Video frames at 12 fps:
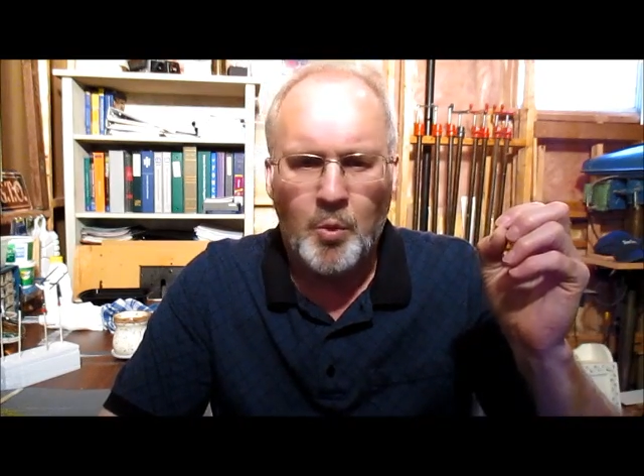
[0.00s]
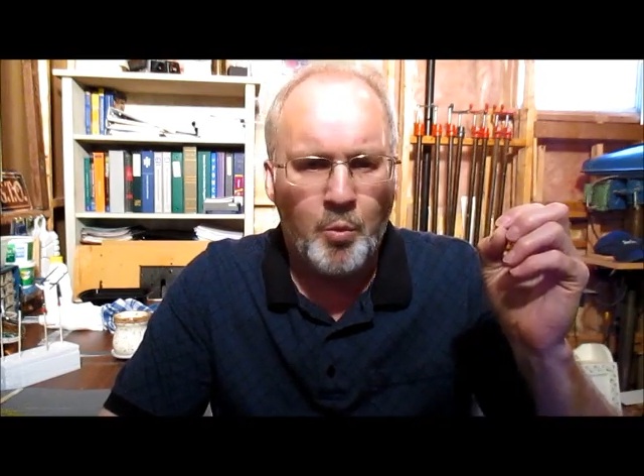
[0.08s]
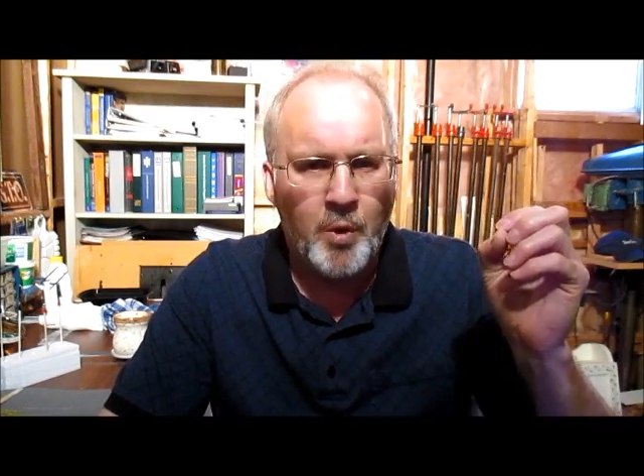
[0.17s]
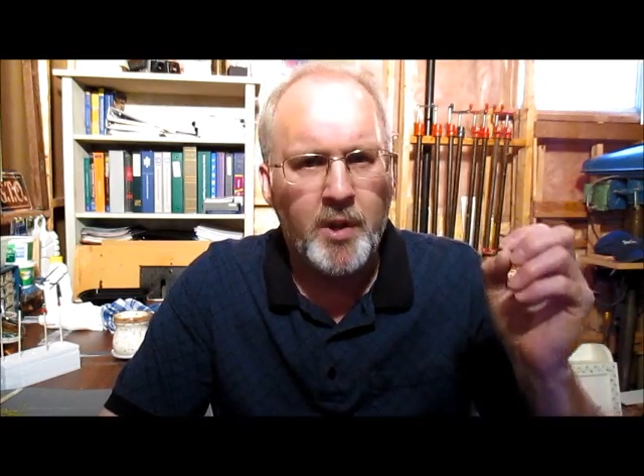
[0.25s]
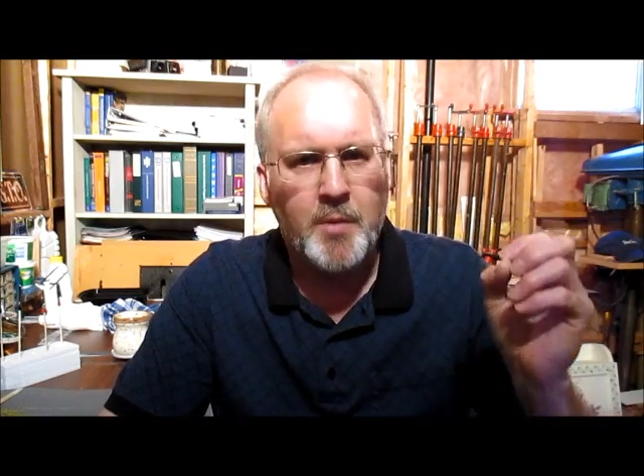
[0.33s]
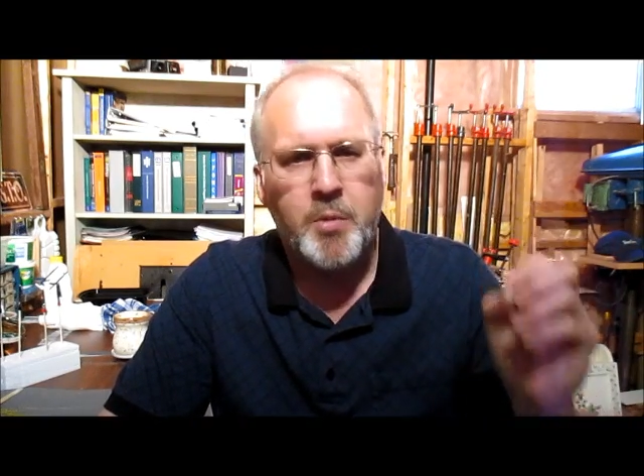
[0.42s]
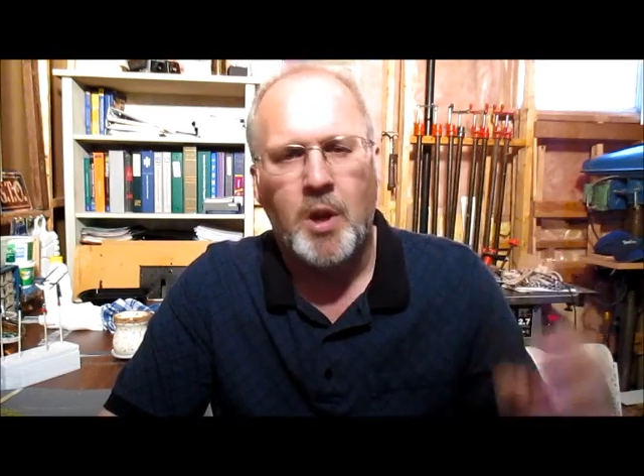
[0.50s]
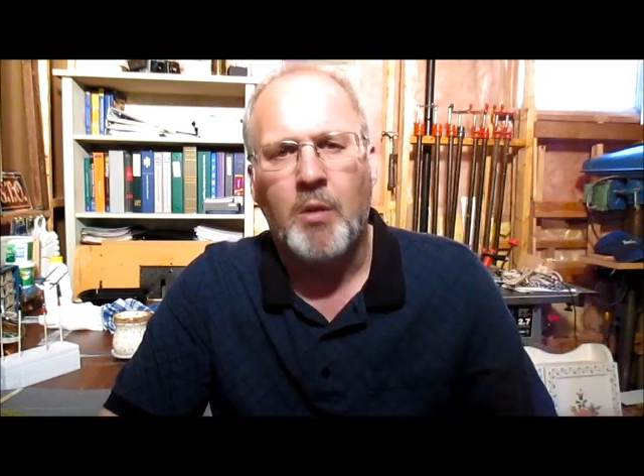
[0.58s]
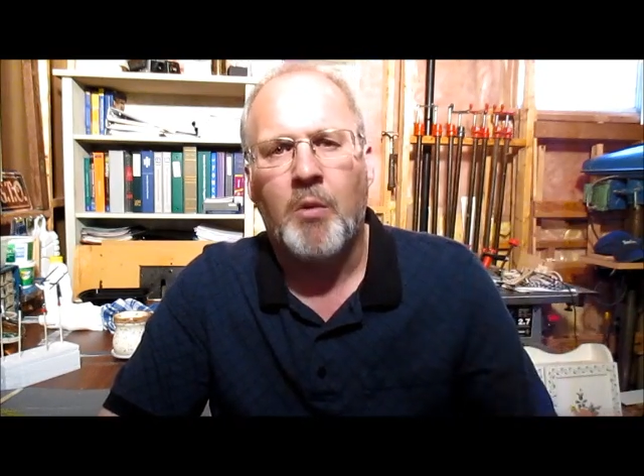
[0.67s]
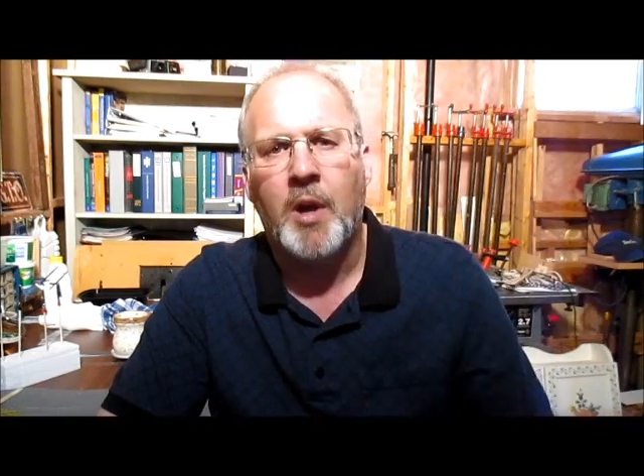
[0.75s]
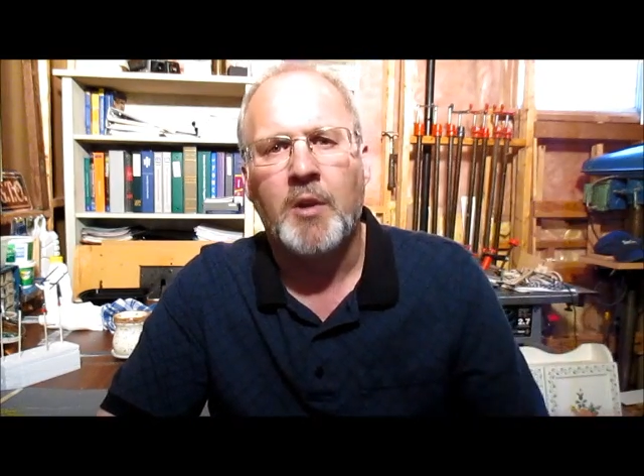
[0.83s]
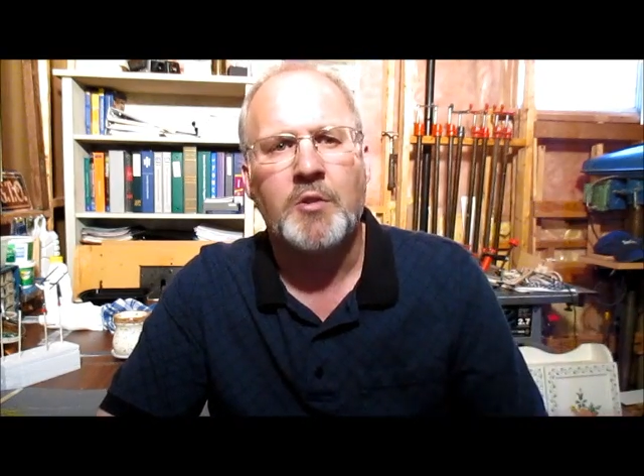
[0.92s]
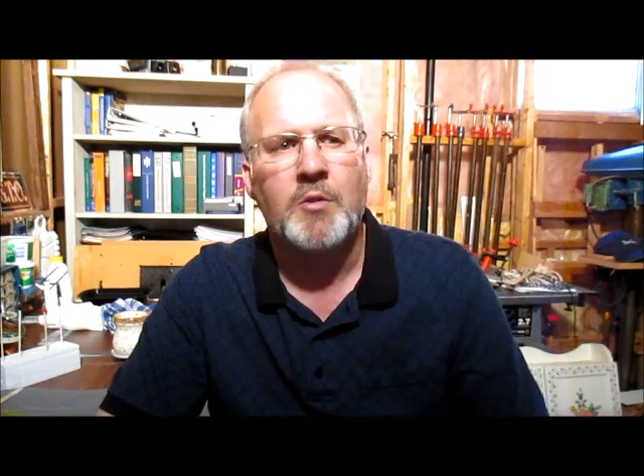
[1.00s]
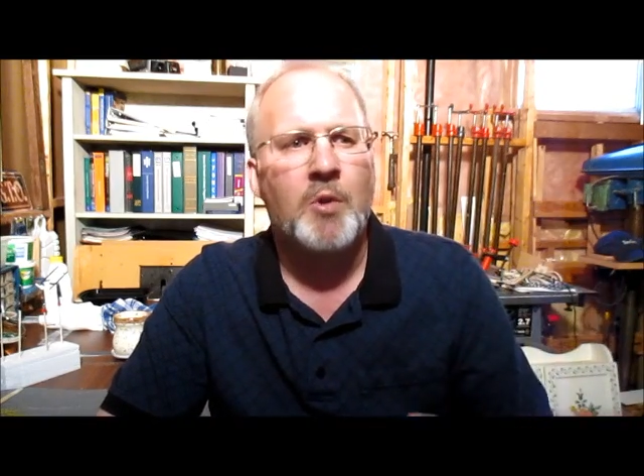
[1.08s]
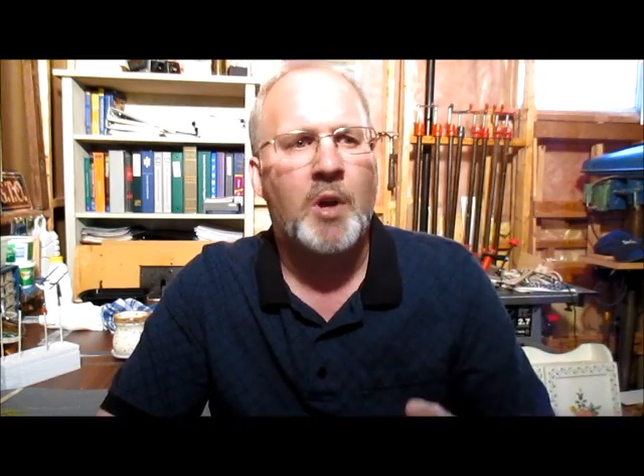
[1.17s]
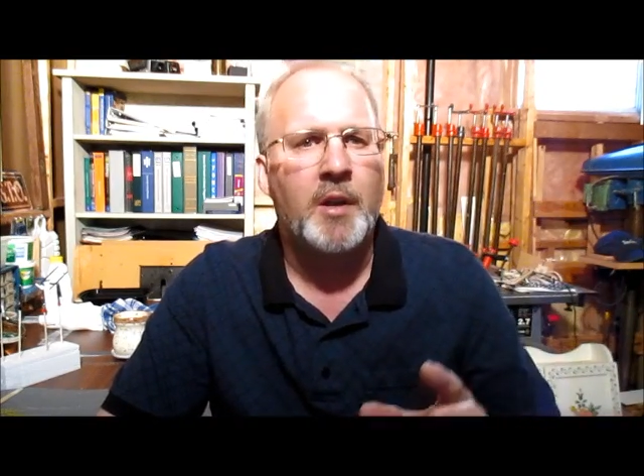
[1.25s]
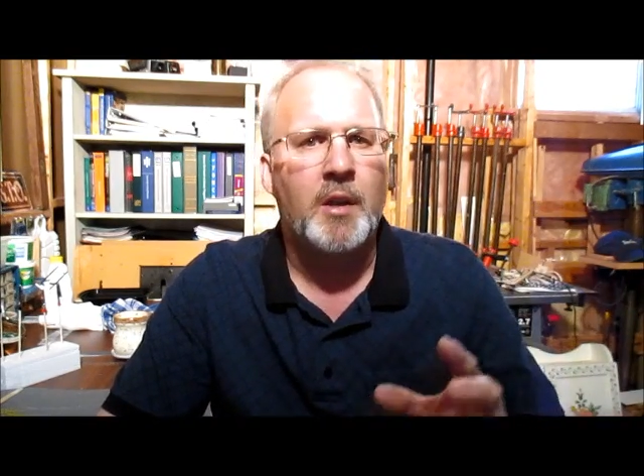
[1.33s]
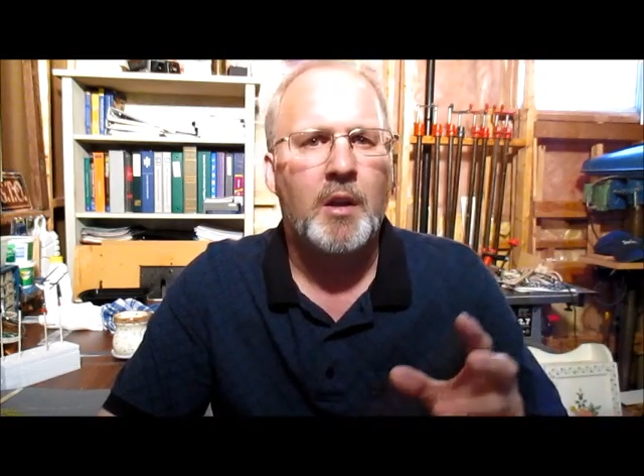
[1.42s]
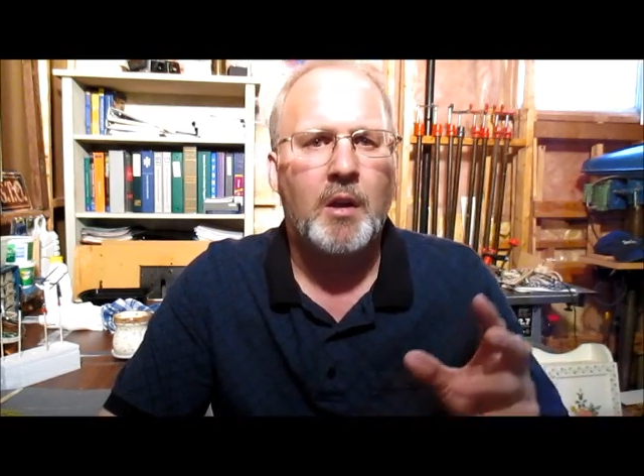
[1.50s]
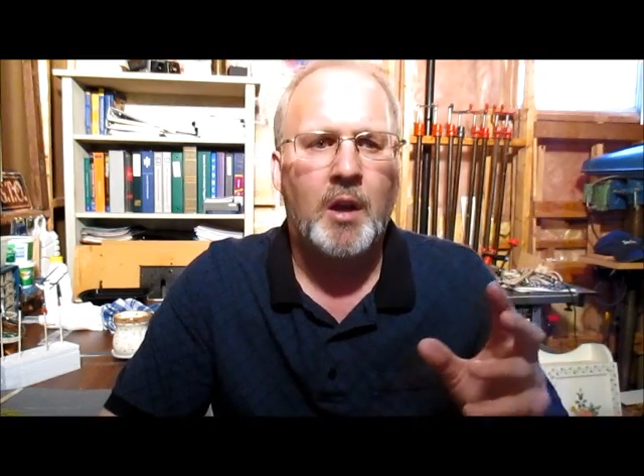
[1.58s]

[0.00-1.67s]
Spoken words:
where the plug wires are run,